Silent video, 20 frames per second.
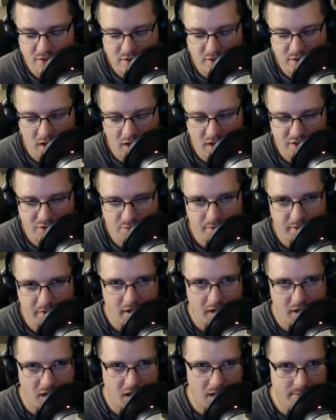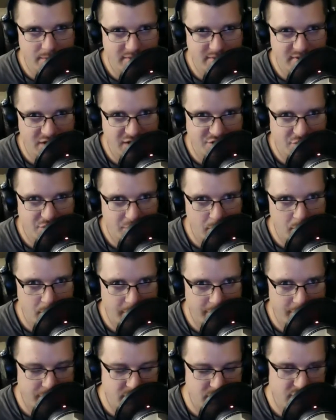
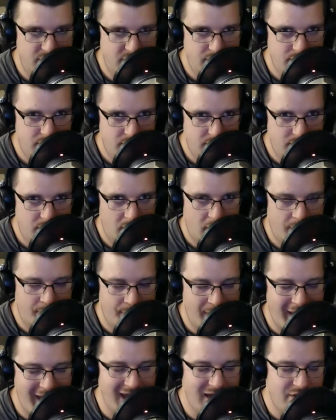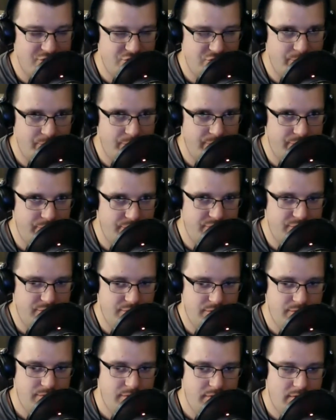Twitter.com/Drewby132. At Drewby132.